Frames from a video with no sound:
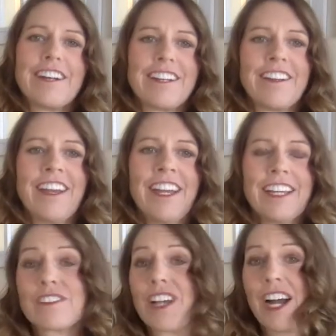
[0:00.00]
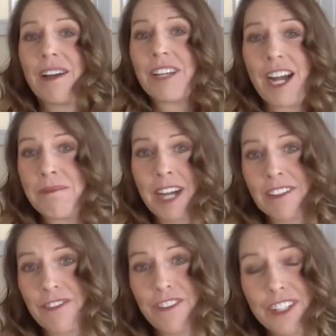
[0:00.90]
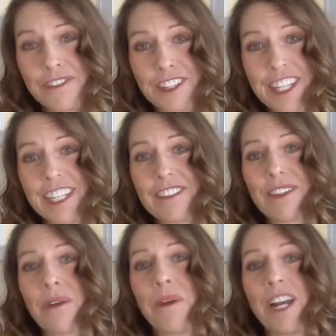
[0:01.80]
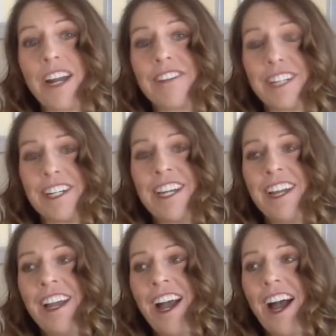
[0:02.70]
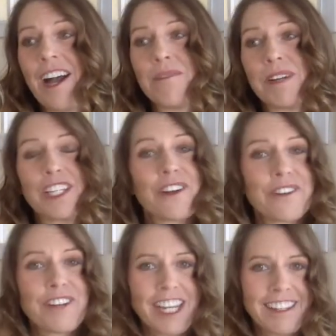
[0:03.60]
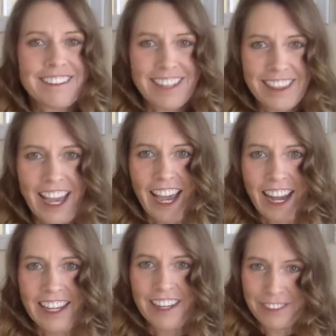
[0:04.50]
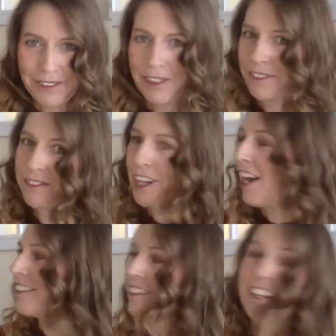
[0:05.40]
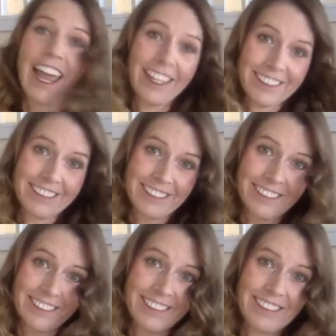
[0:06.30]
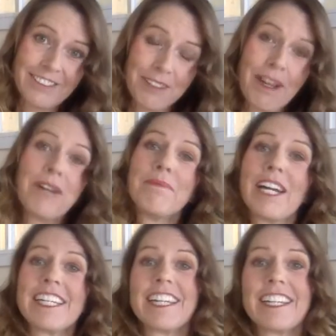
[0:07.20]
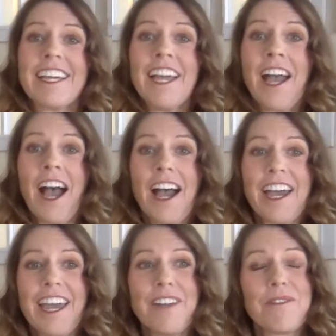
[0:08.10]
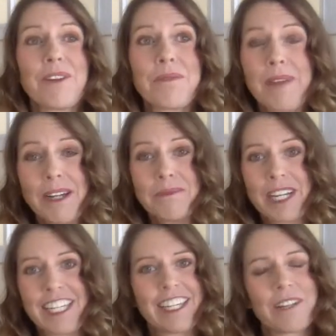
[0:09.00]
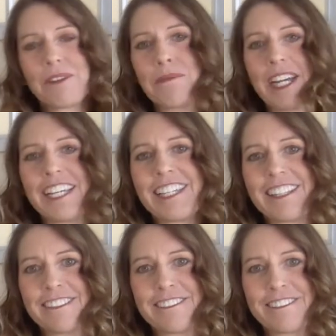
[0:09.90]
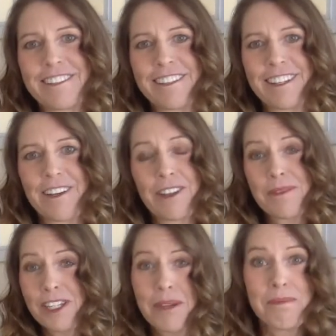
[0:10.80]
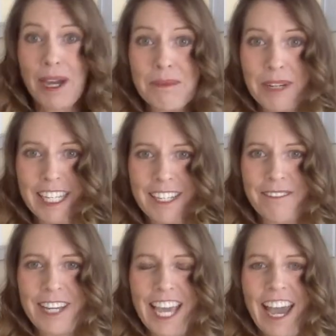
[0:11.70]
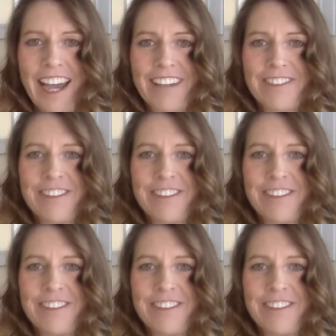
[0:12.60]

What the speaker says: and I'm not fit for this, or whatever. But if I had said that, I never would have gotten to nationals for mountain biking. And with mountain biking and with biking, there's especially mountain biking, we have